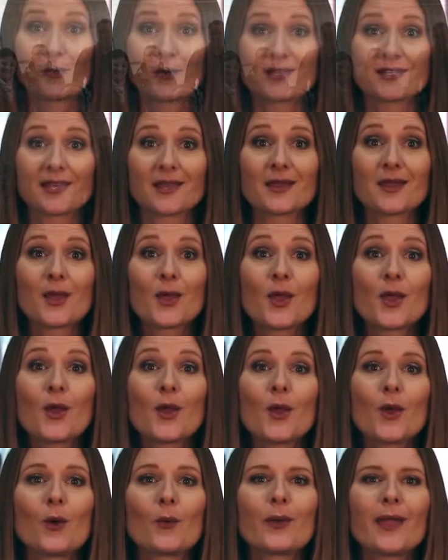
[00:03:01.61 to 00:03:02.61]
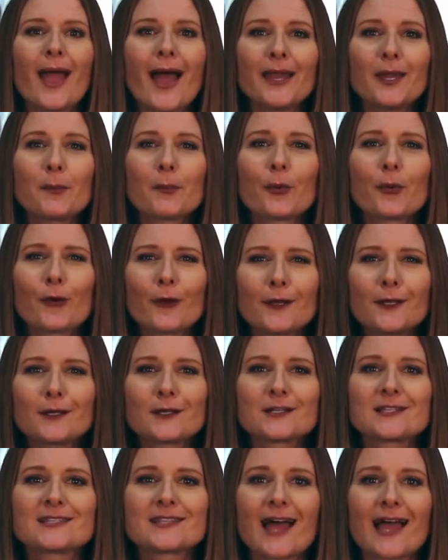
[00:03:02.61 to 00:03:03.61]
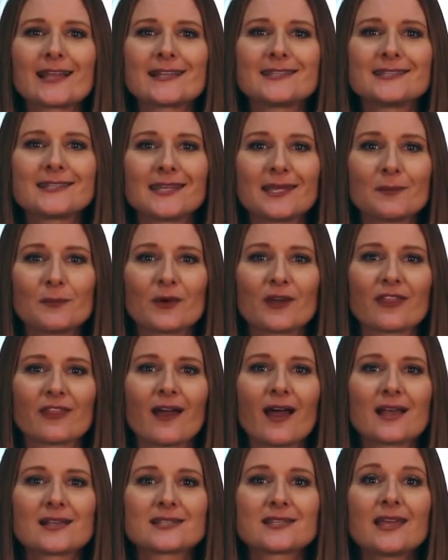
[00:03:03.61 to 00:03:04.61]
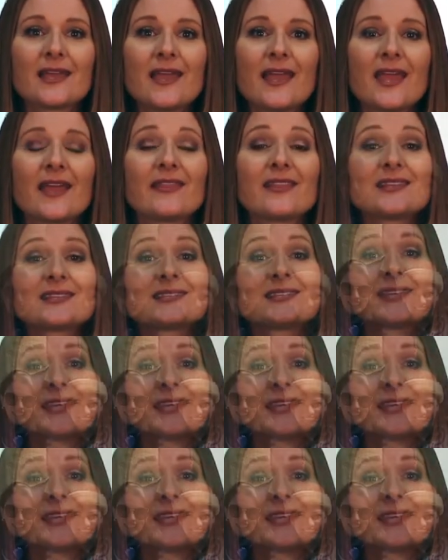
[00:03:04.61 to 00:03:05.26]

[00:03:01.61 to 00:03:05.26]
prison. We had a pretty good sized team with us, and this